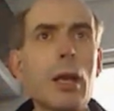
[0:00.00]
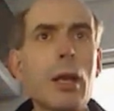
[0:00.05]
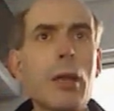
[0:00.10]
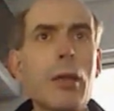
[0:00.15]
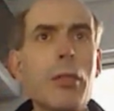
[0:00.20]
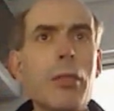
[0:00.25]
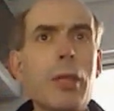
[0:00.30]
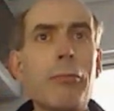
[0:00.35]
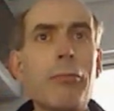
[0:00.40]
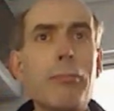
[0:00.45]

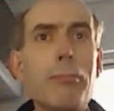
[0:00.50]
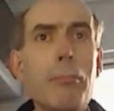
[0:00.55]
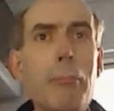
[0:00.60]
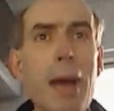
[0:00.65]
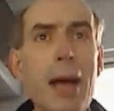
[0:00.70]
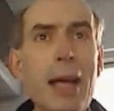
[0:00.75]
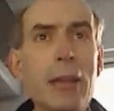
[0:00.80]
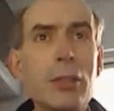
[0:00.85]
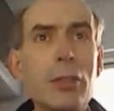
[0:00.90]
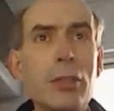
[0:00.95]
The
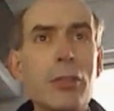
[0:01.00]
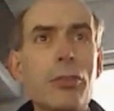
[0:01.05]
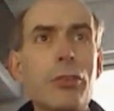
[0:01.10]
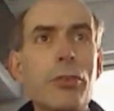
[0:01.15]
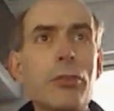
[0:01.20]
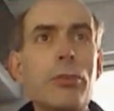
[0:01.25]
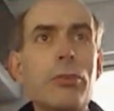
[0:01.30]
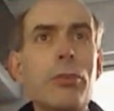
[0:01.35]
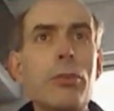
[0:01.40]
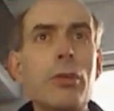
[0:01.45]

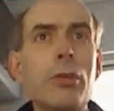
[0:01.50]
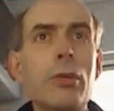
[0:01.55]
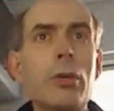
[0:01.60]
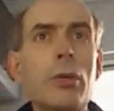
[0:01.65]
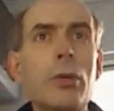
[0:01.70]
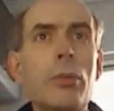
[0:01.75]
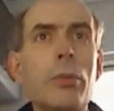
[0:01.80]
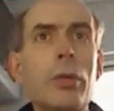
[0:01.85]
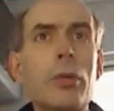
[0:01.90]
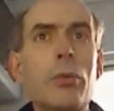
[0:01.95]
magnitude
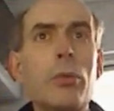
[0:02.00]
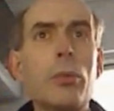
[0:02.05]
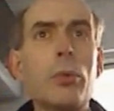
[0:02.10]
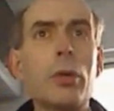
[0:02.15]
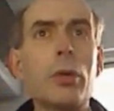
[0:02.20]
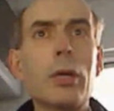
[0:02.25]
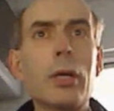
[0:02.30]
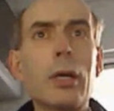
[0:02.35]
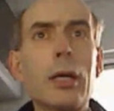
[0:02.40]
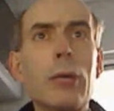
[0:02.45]
we can
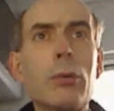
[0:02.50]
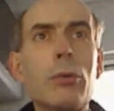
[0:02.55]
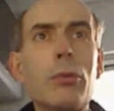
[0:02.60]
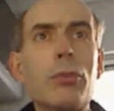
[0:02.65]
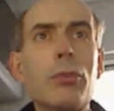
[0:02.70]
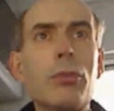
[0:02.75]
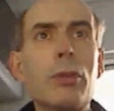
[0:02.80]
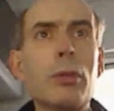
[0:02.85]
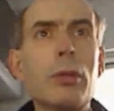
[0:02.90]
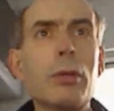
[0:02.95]
work
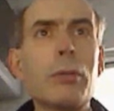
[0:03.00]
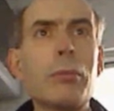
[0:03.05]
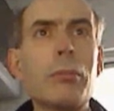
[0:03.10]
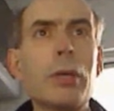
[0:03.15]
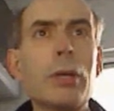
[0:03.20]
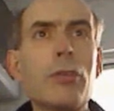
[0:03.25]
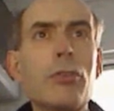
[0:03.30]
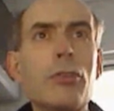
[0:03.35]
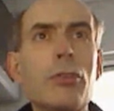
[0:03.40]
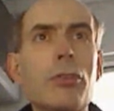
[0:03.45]
out
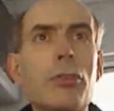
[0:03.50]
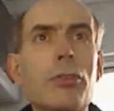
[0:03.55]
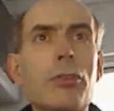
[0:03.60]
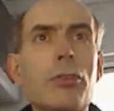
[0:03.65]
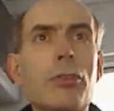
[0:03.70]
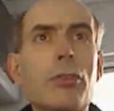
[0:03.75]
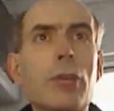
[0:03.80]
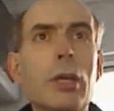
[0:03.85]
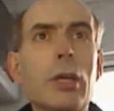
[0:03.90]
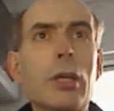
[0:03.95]
by
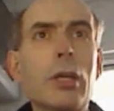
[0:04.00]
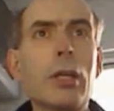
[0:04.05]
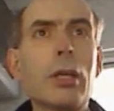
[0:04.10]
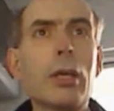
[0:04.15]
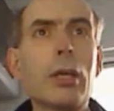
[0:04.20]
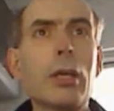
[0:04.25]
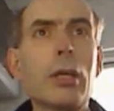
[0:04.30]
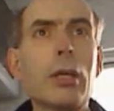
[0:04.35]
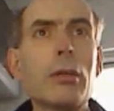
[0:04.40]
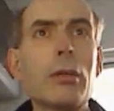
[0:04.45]
just
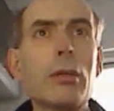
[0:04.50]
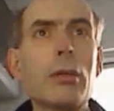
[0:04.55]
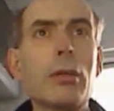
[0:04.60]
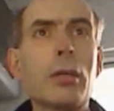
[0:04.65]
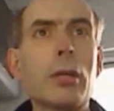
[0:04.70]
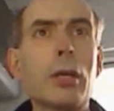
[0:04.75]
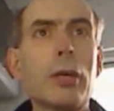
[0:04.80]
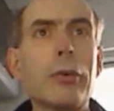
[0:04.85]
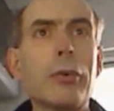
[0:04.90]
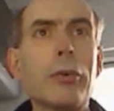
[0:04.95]
taking the
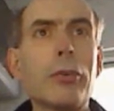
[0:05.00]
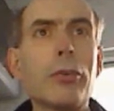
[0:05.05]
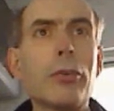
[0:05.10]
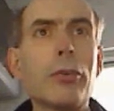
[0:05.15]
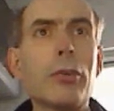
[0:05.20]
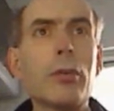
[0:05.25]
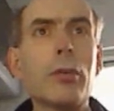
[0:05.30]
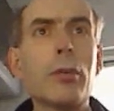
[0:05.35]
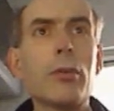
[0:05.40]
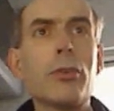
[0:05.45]
current
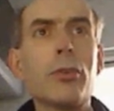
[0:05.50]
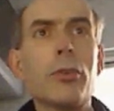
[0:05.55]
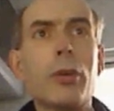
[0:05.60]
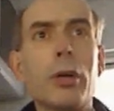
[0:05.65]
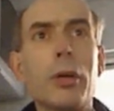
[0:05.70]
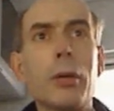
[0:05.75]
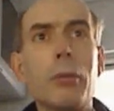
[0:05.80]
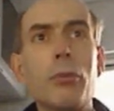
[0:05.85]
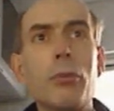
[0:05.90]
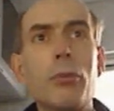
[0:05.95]

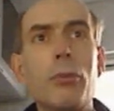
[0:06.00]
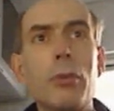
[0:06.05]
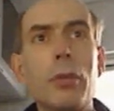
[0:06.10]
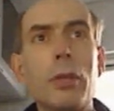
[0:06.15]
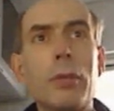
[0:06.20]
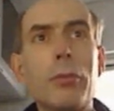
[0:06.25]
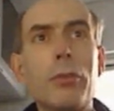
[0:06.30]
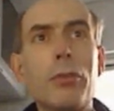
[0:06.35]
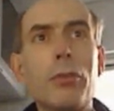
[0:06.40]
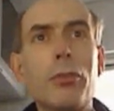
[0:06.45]
times
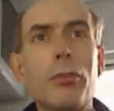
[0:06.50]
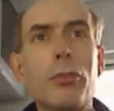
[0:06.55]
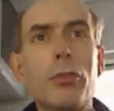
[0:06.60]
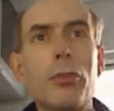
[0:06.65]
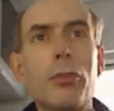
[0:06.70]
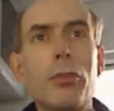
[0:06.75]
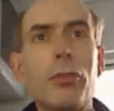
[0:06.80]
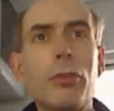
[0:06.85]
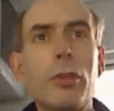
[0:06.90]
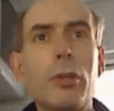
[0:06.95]
the
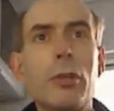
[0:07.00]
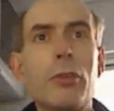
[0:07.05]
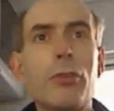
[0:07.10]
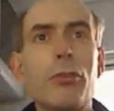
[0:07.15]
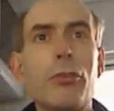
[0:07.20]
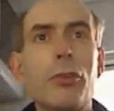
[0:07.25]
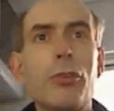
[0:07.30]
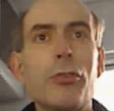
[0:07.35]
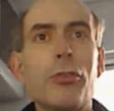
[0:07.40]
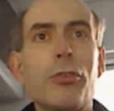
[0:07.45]
resistance,
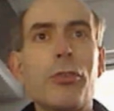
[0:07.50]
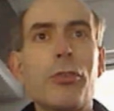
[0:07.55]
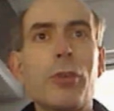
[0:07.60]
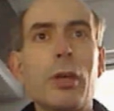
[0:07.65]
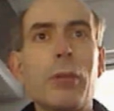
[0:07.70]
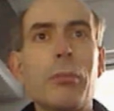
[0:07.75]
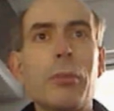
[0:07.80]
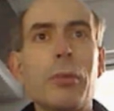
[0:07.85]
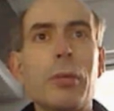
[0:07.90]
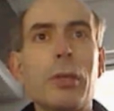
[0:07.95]
just the
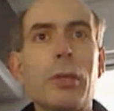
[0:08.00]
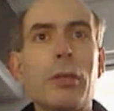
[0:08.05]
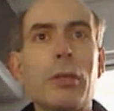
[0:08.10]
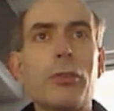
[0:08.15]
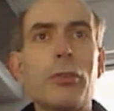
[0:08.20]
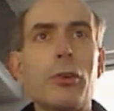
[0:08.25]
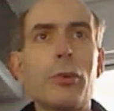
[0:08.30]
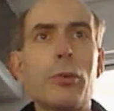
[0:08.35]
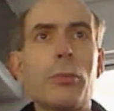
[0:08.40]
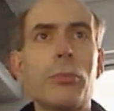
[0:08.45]
same as
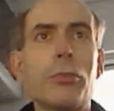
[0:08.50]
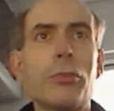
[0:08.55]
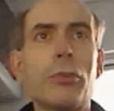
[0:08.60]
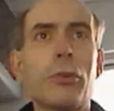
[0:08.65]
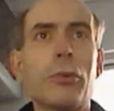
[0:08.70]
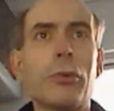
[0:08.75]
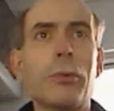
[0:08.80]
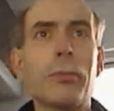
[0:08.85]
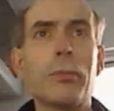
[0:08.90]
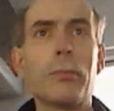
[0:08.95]
Ohm's law.